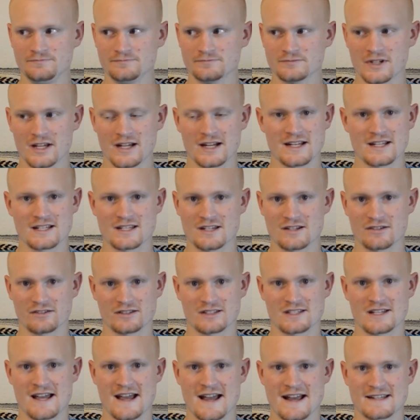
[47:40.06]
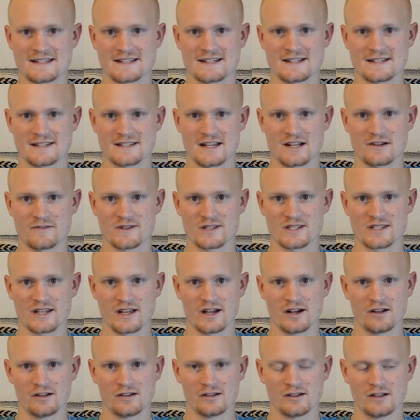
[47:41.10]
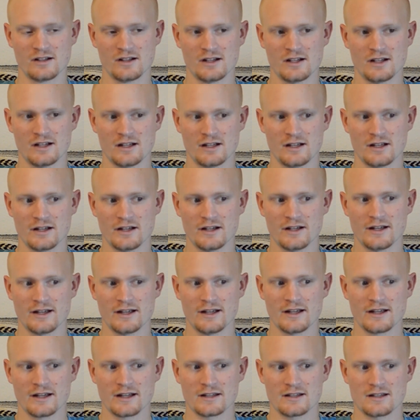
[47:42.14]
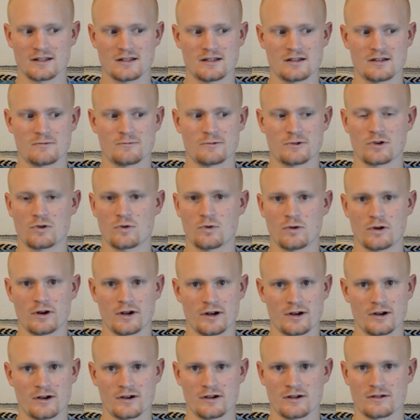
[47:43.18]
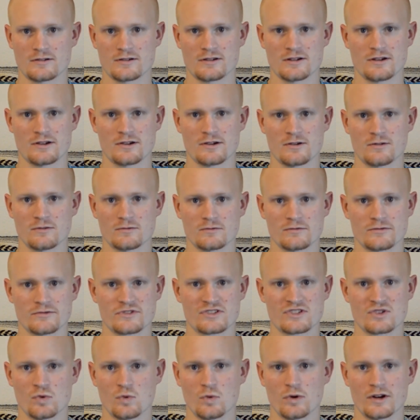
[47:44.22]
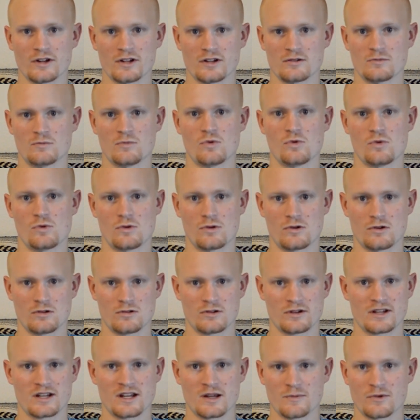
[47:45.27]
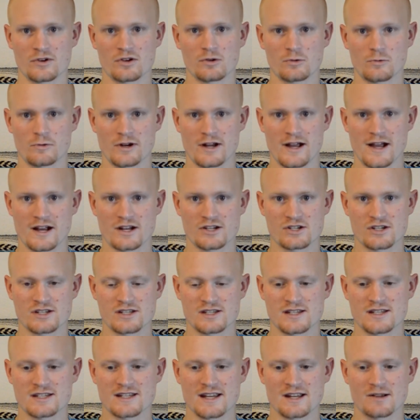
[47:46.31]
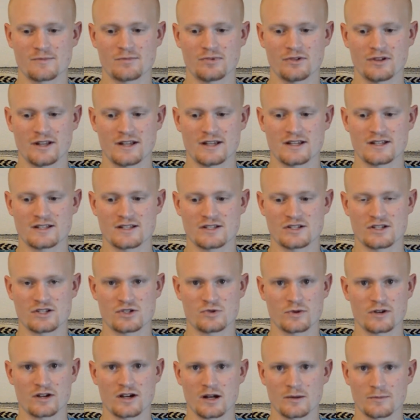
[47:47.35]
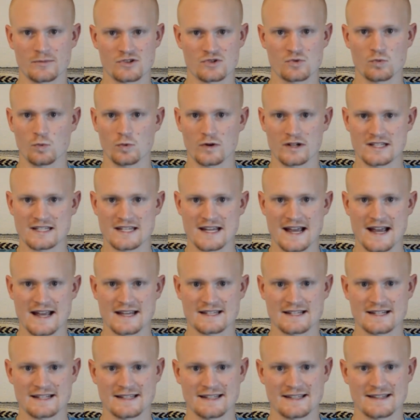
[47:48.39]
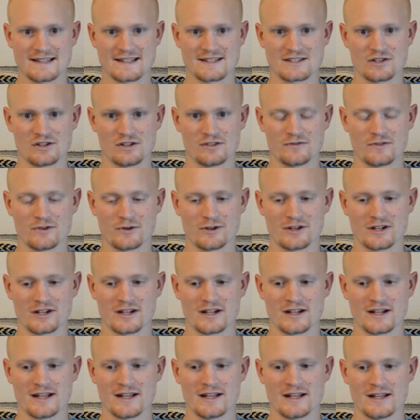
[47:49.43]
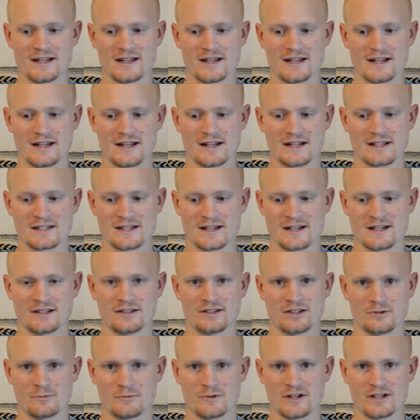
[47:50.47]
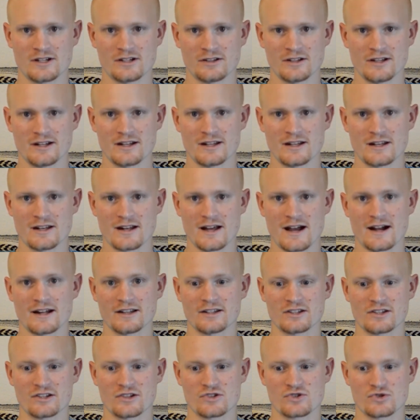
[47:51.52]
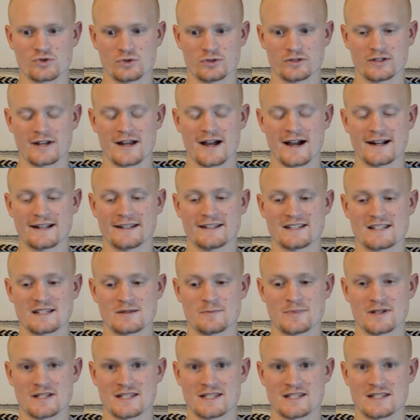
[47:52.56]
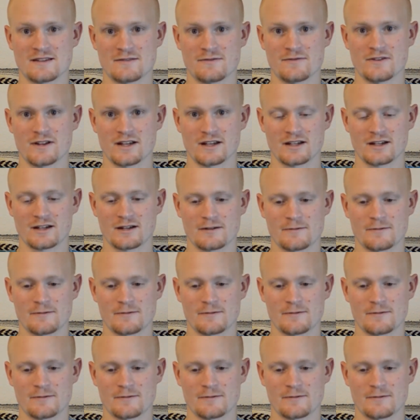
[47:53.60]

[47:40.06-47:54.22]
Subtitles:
any single task inside of a cell can require 20 or more chemical reactions to take place just to accomplish one task, and that's all very tightly regulated and highly controlled and highly specific.